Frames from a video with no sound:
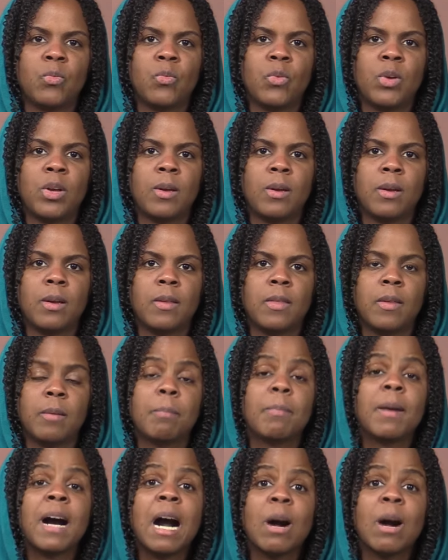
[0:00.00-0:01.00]

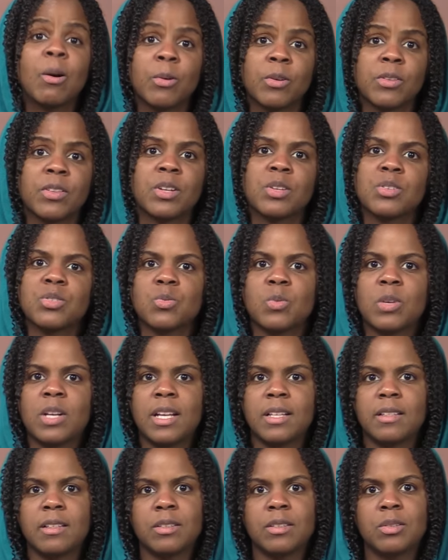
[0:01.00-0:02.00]
the power that is
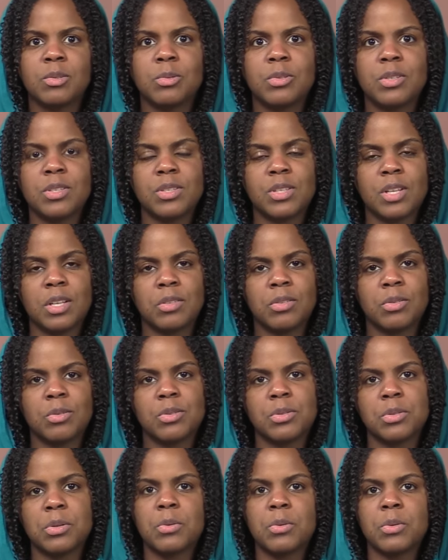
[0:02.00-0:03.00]
related to this center
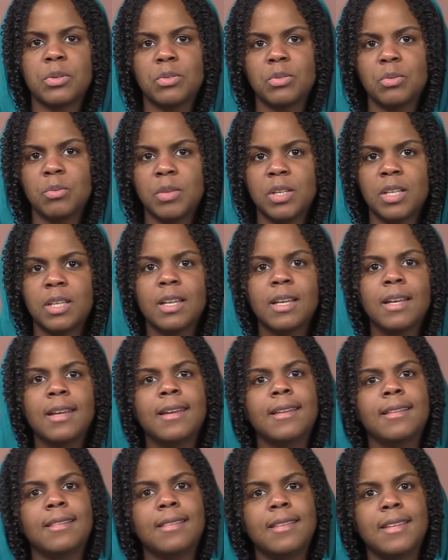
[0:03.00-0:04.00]
is going to be
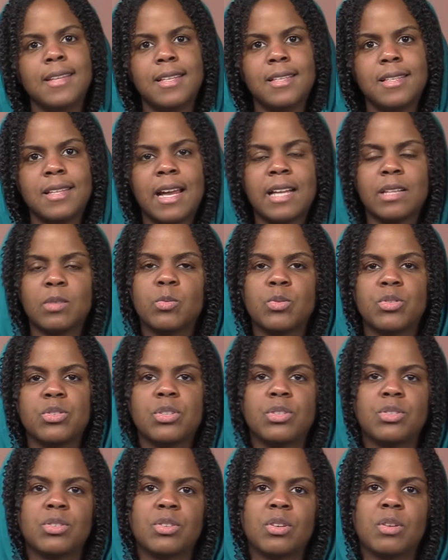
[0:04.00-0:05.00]
this
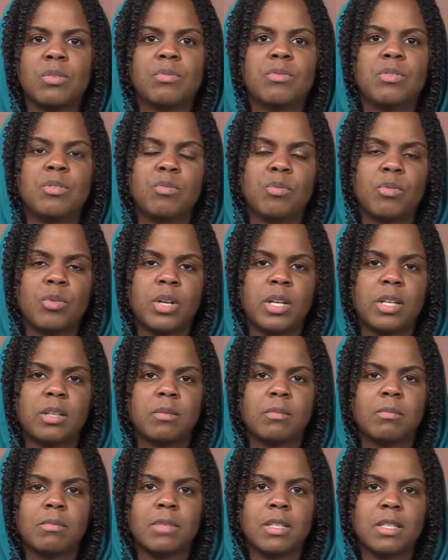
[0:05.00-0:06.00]
acquisition of
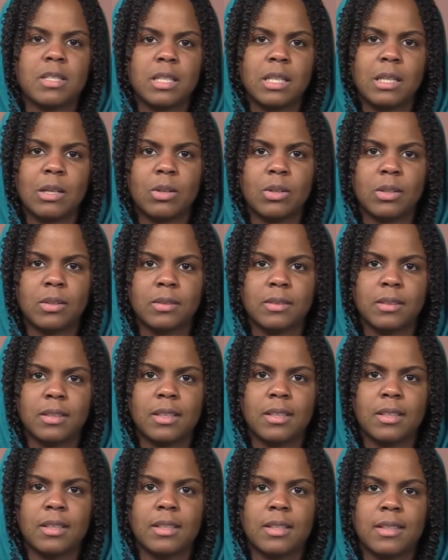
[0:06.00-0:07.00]
different mystical
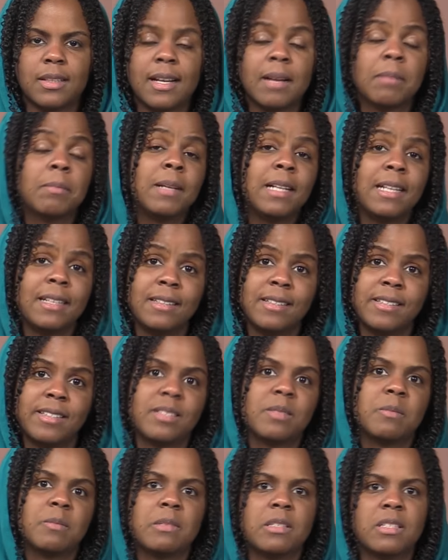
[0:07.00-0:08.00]

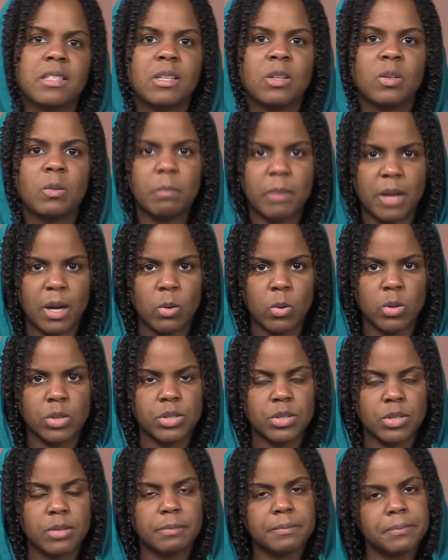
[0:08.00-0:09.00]
abilities, mystical
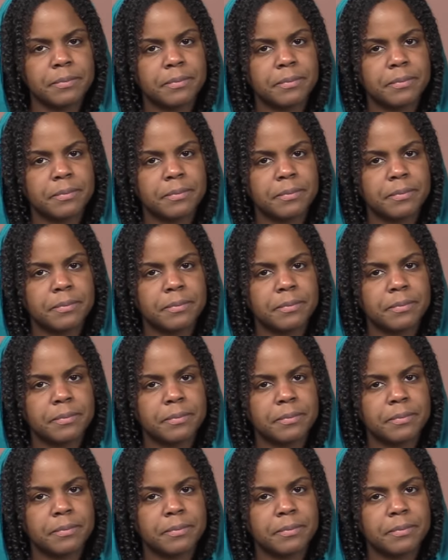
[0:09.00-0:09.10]
powers.